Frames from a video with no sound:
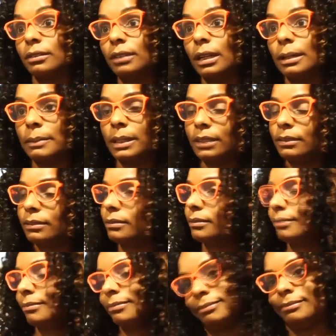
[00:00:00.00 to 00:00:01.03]
I mean,
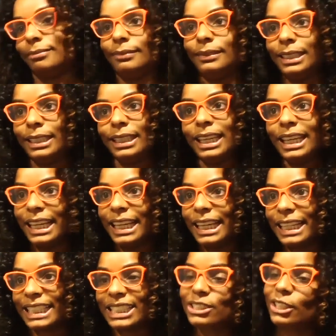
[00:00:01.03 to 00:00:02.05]

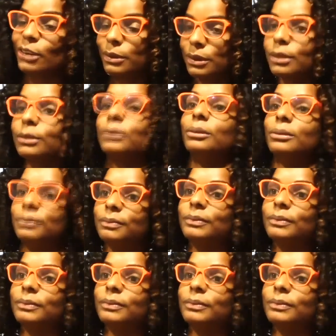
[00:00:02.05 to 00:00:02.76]
it can start with you.